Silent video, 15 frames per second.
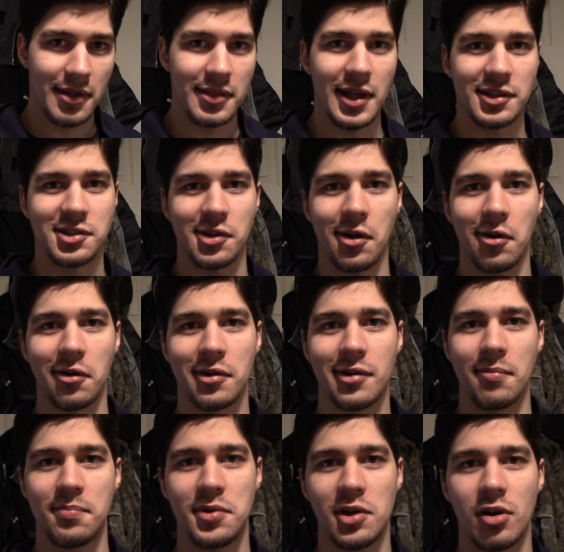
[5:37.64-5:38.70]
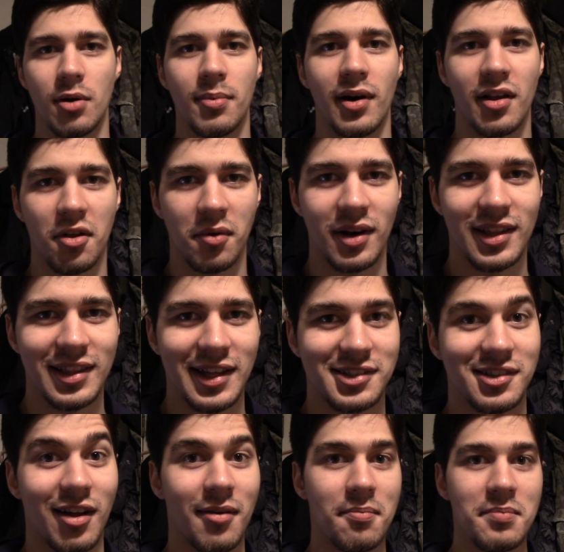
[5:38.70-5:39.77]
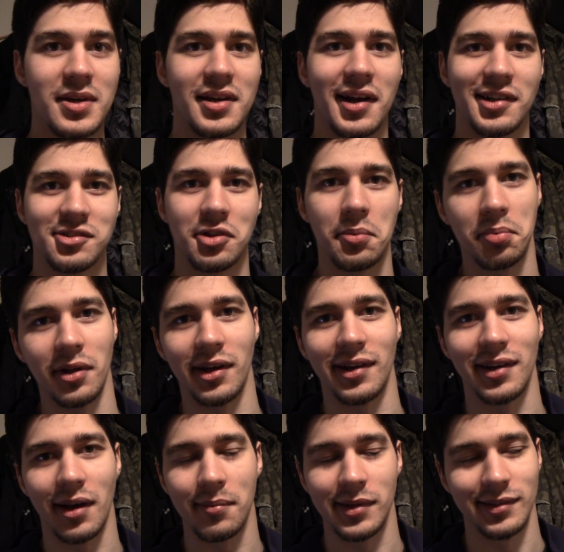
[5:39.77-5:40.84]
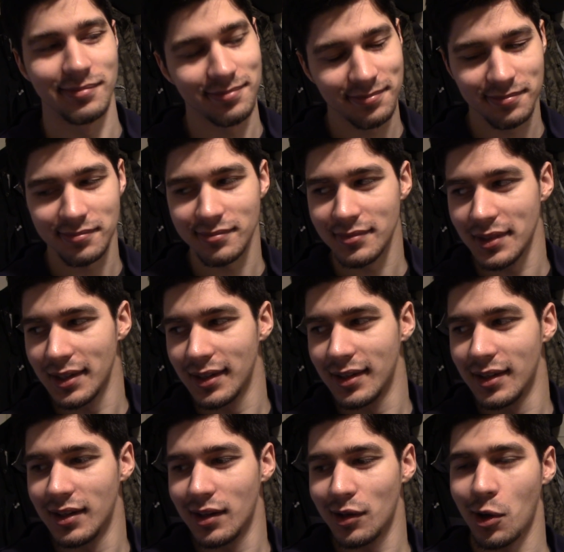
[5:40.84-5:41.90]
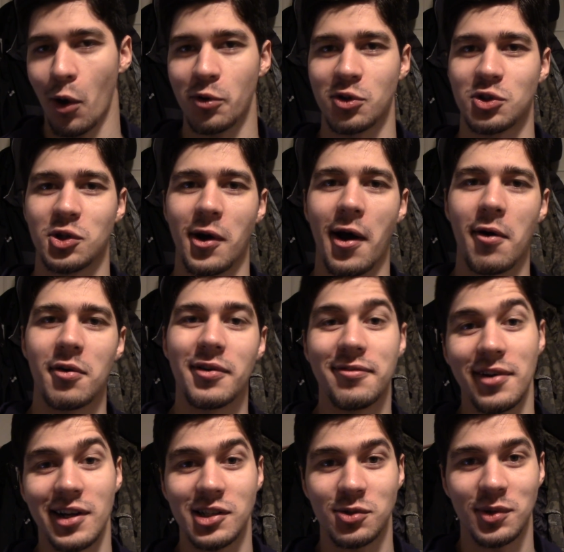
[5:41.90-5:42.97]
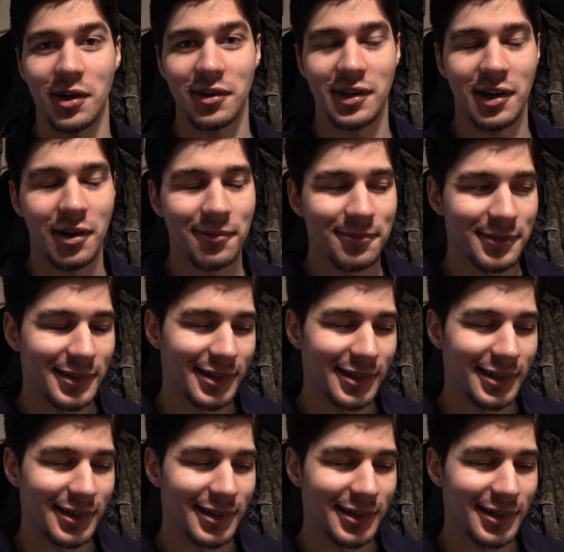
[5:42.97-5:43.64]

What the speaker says: That's all computer, by the way. That's not me actually playing. I mean, goes to show how advanced we are now.